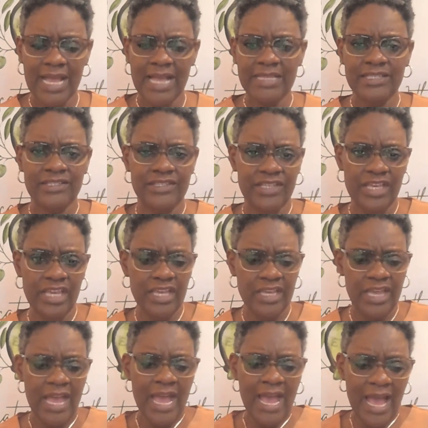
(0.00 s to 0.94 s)
I
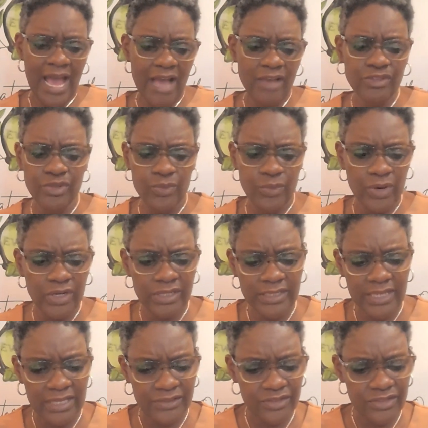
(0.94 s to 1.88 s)
see how you're working
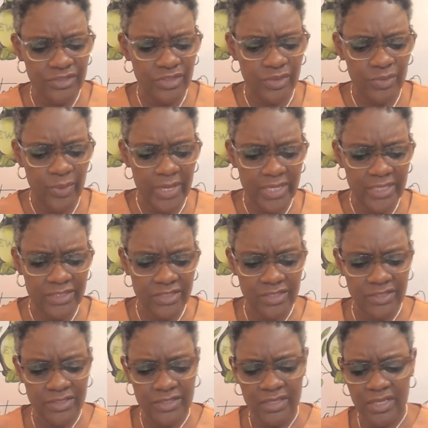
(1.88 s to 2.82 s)
out these
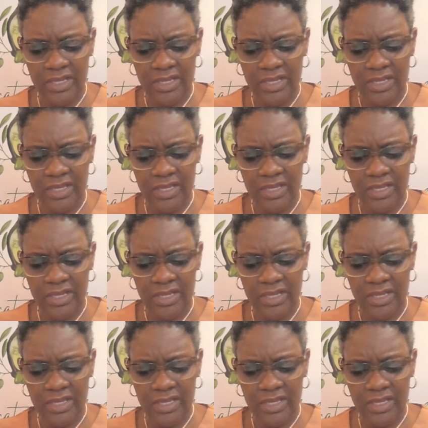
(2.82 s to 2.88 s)
equations